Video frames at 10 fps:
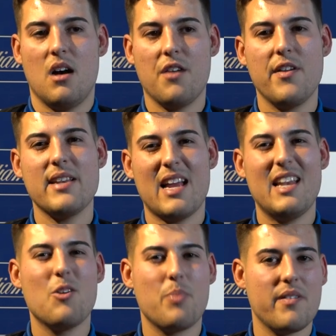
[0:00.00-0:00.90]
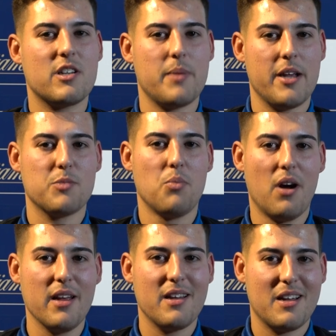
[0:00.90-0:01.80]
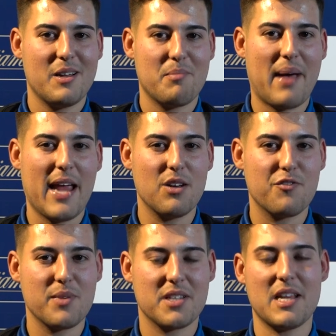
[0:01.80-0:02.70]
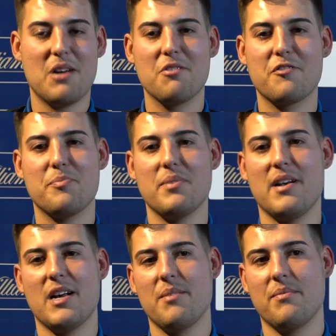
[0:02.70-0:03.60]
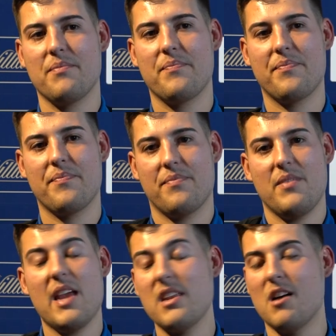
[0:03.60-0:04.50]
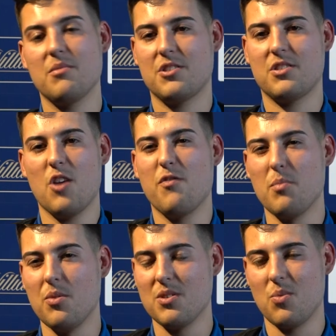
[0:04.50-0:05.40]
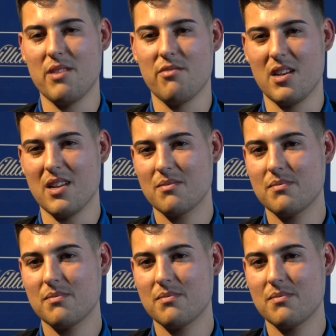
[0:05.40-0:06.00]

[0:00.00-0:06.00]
I think that little bit of experience might have paid off myself, but yeah, no, I'm just over the moon to win, really.